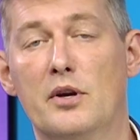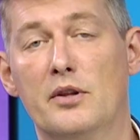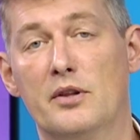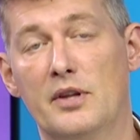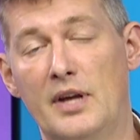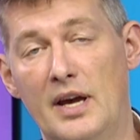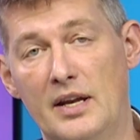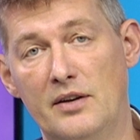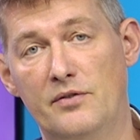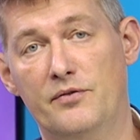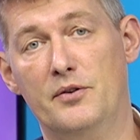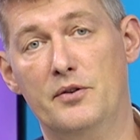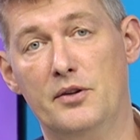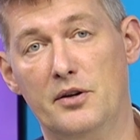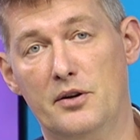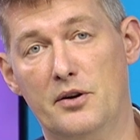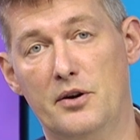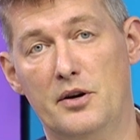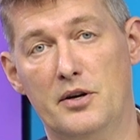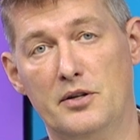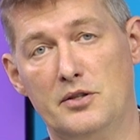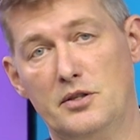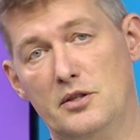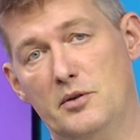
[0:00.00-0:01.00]
that for the
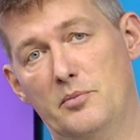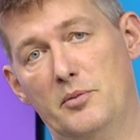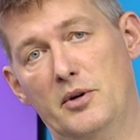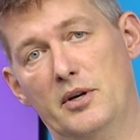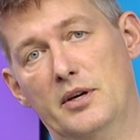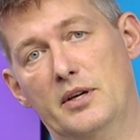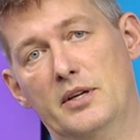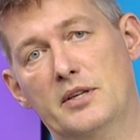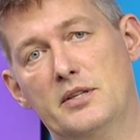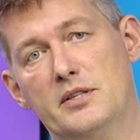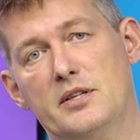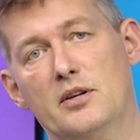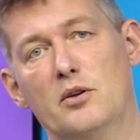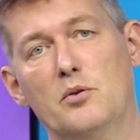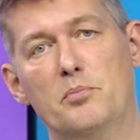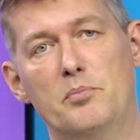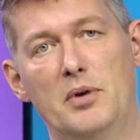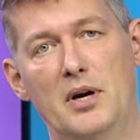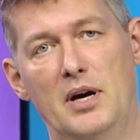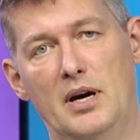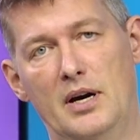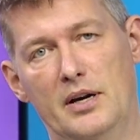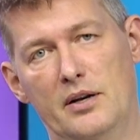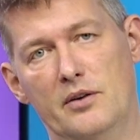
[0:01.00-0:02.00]
customer is still
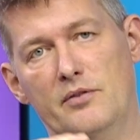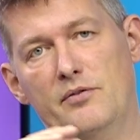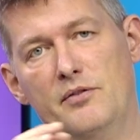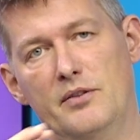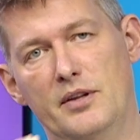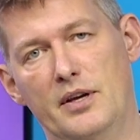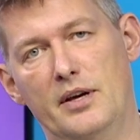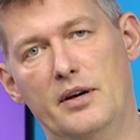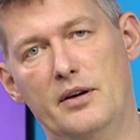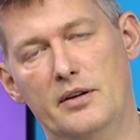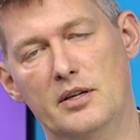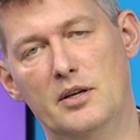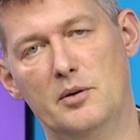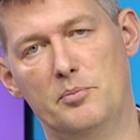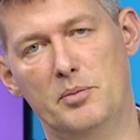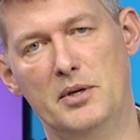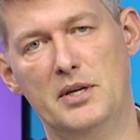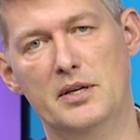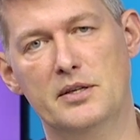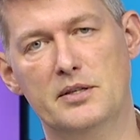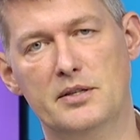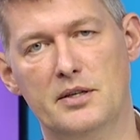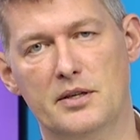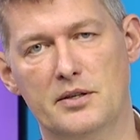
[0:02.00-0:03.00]
part of their
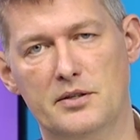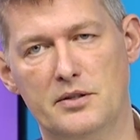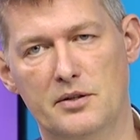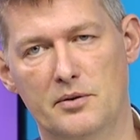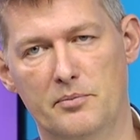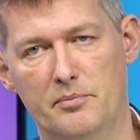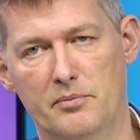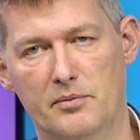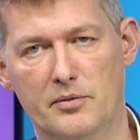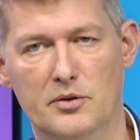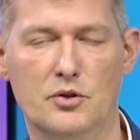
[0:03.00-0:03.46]
ERP system.